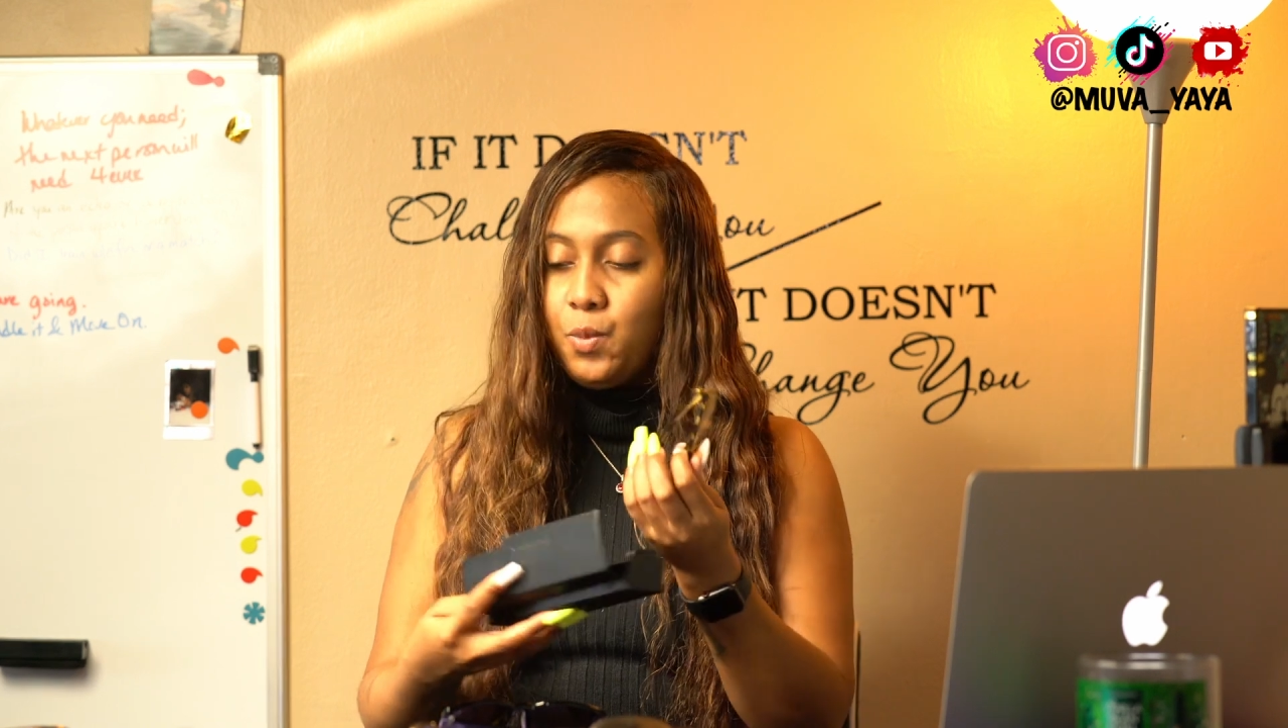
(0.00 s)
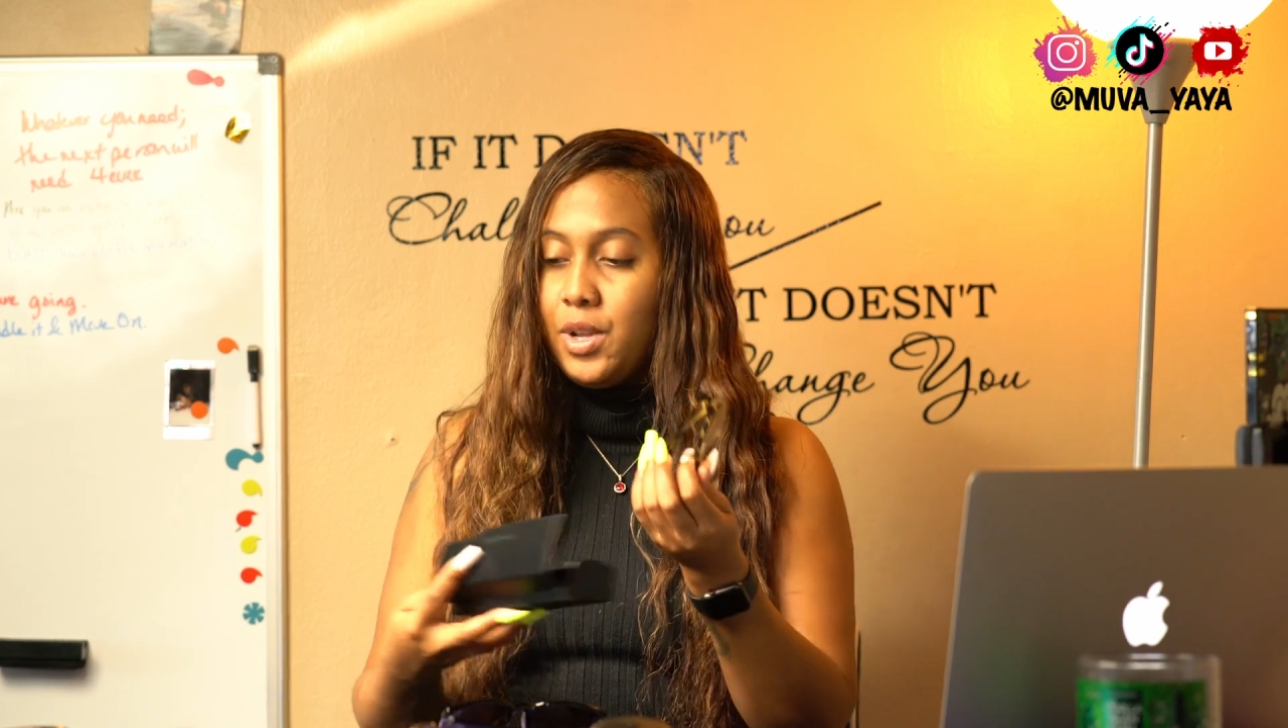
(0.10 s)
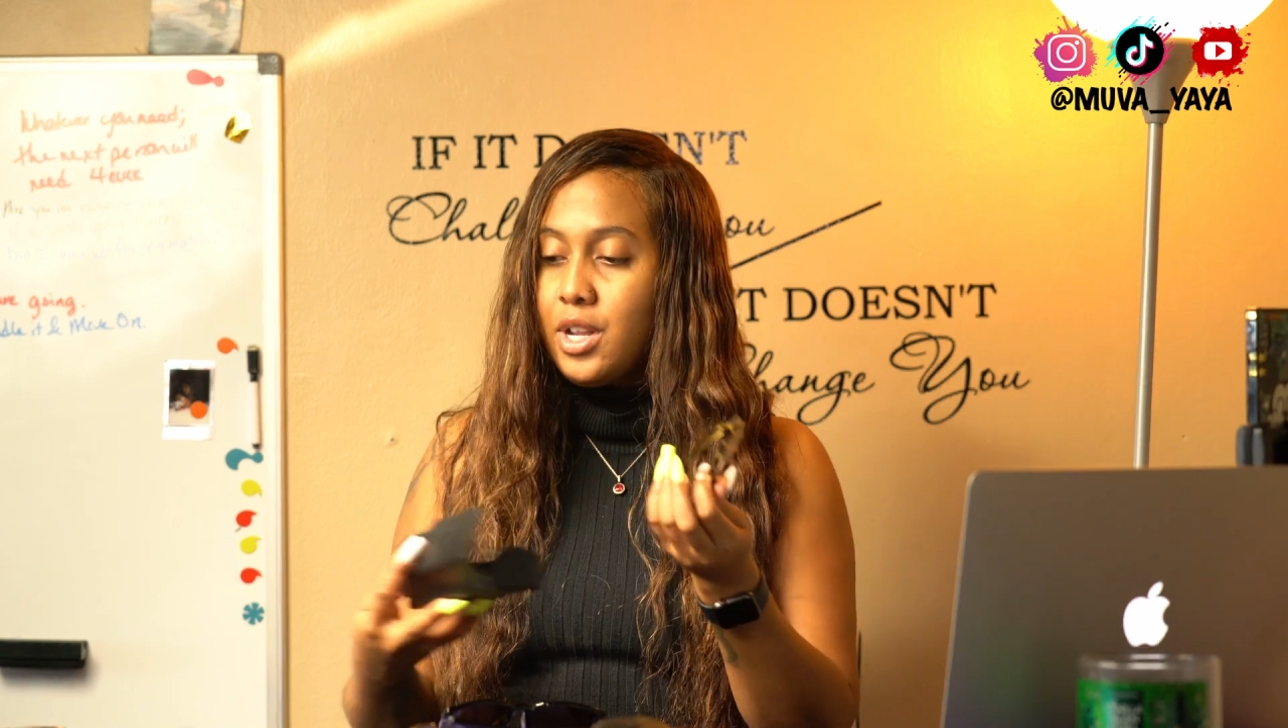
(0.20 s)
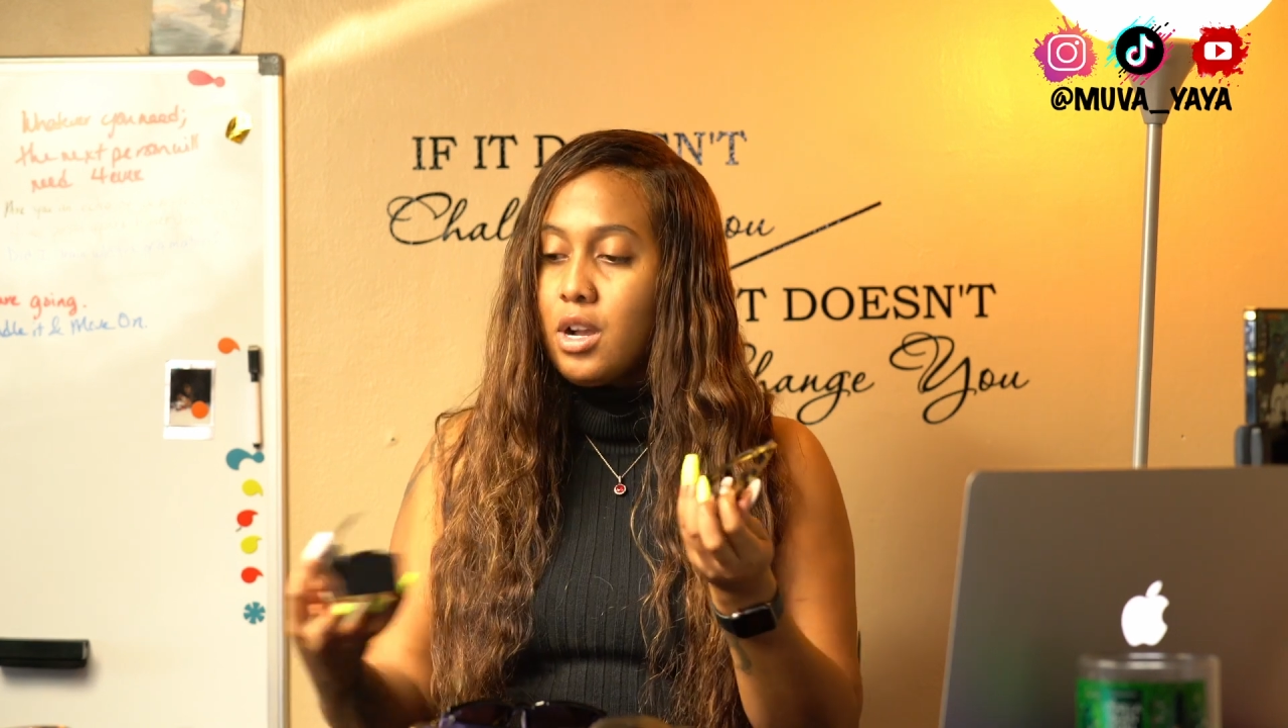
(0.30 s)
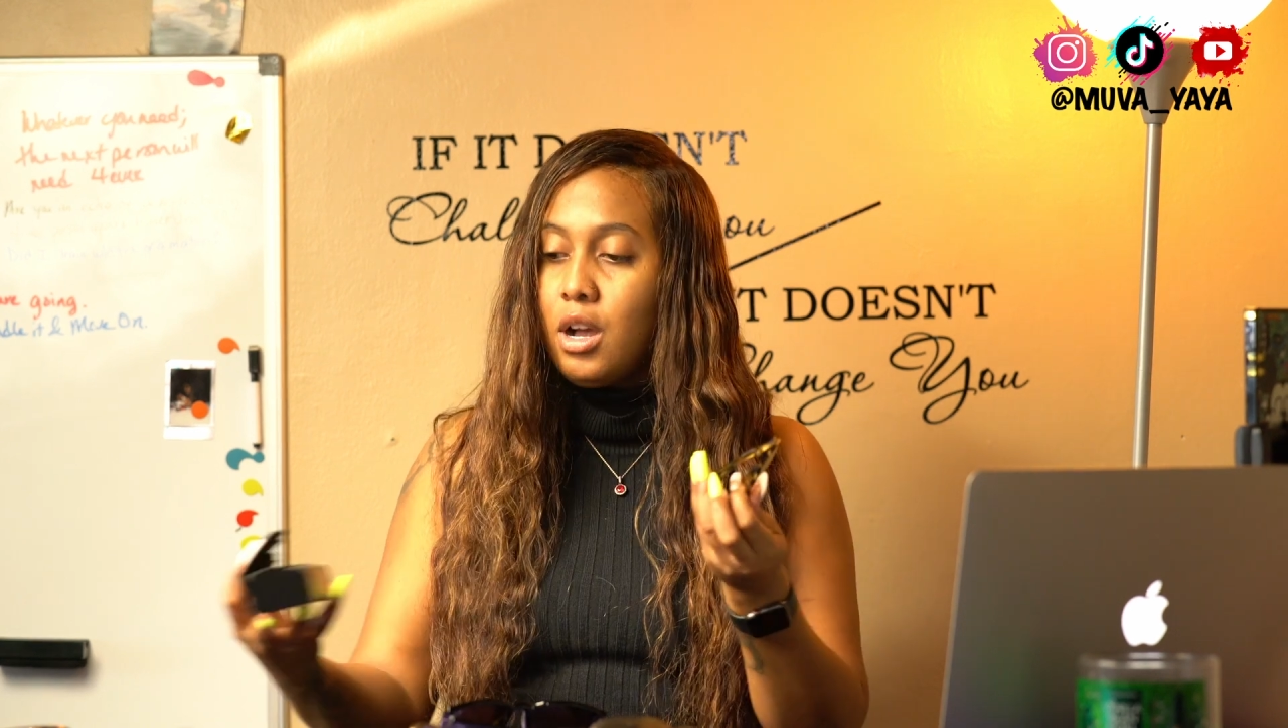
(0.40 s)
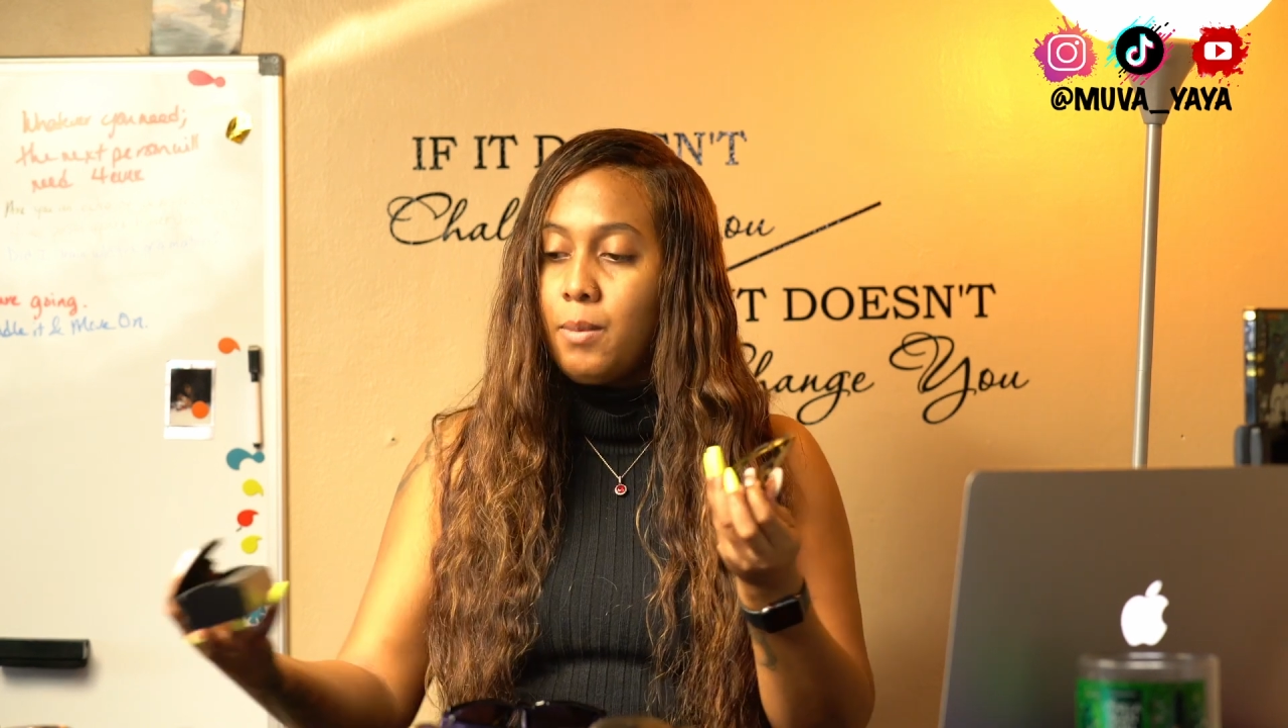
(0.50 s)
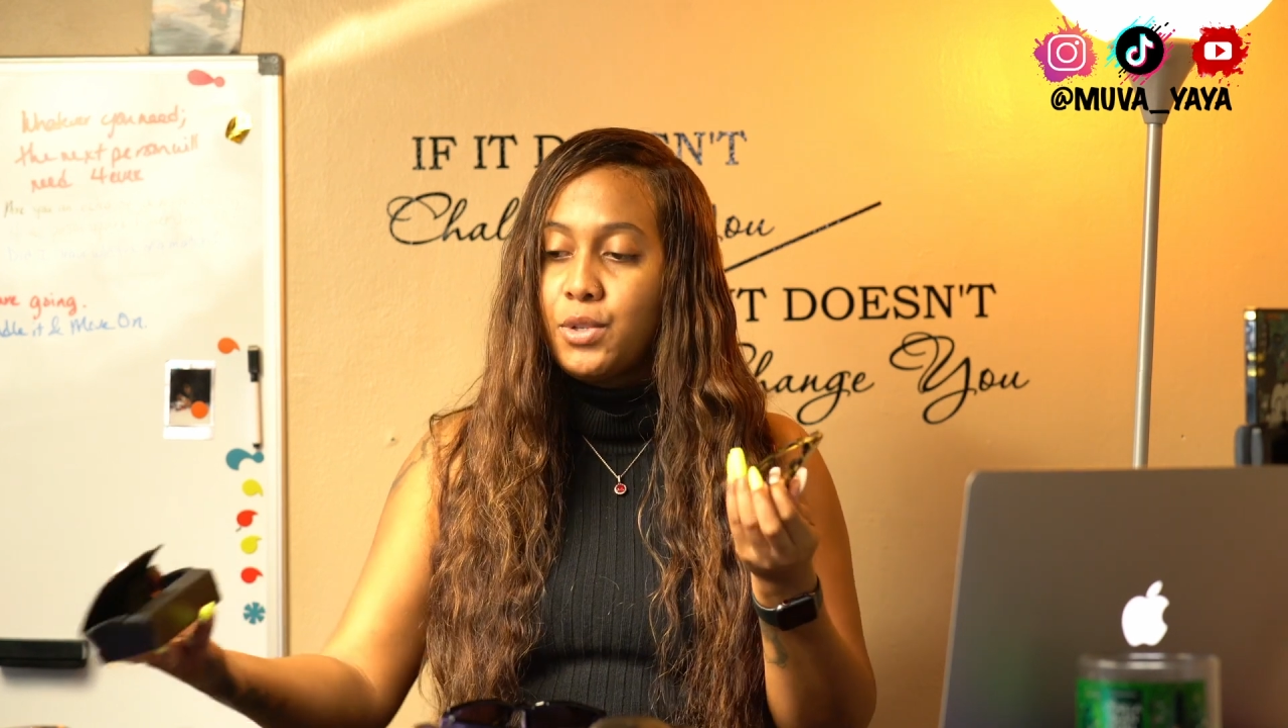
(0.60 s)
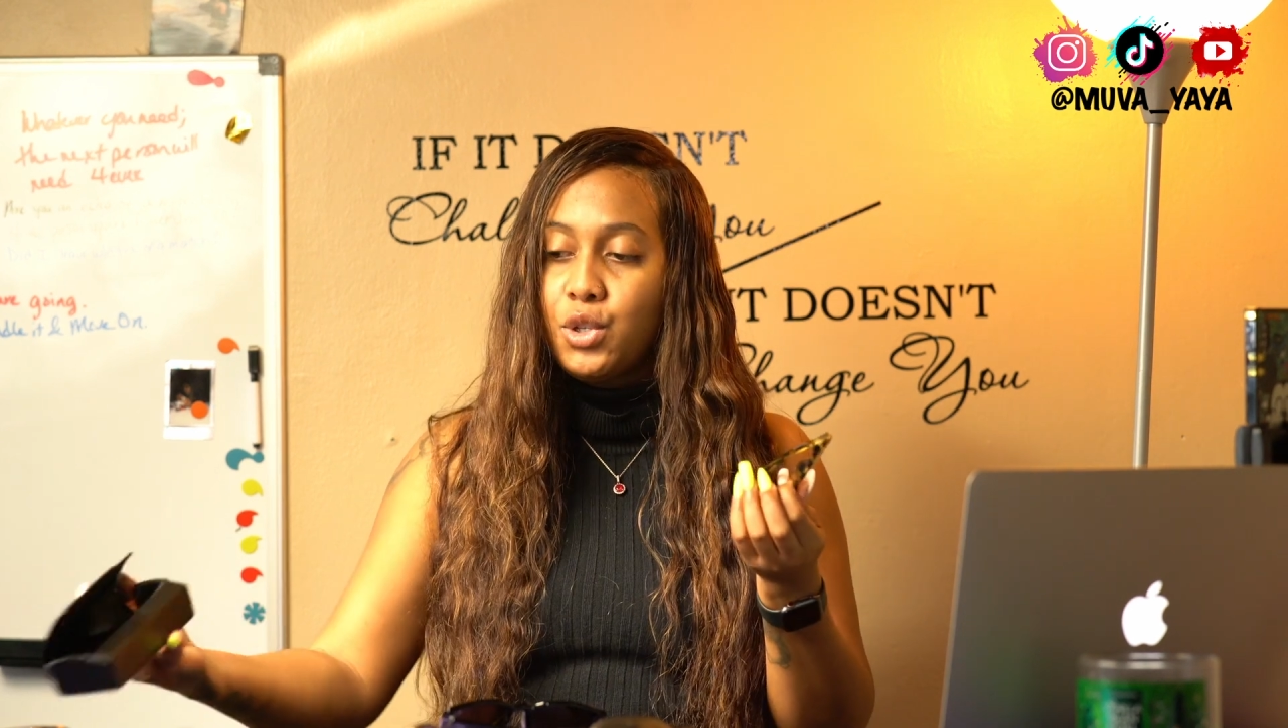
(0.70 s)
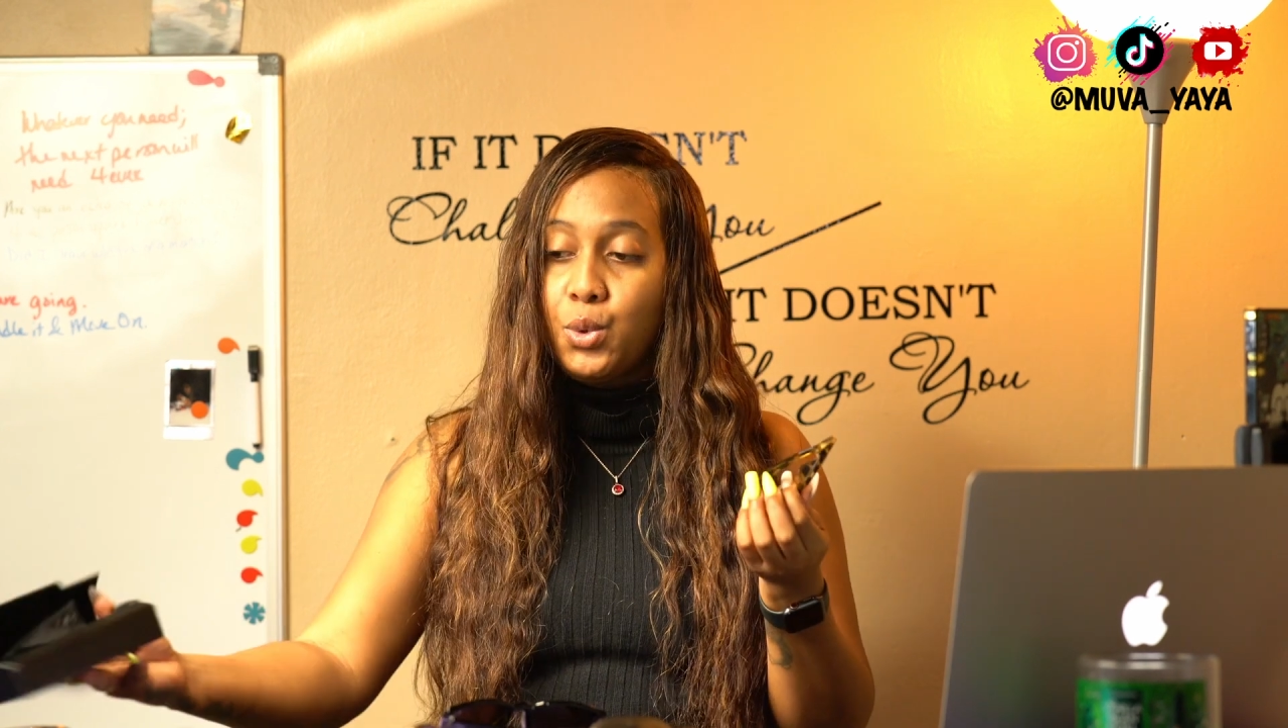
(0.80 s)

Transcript: when it comes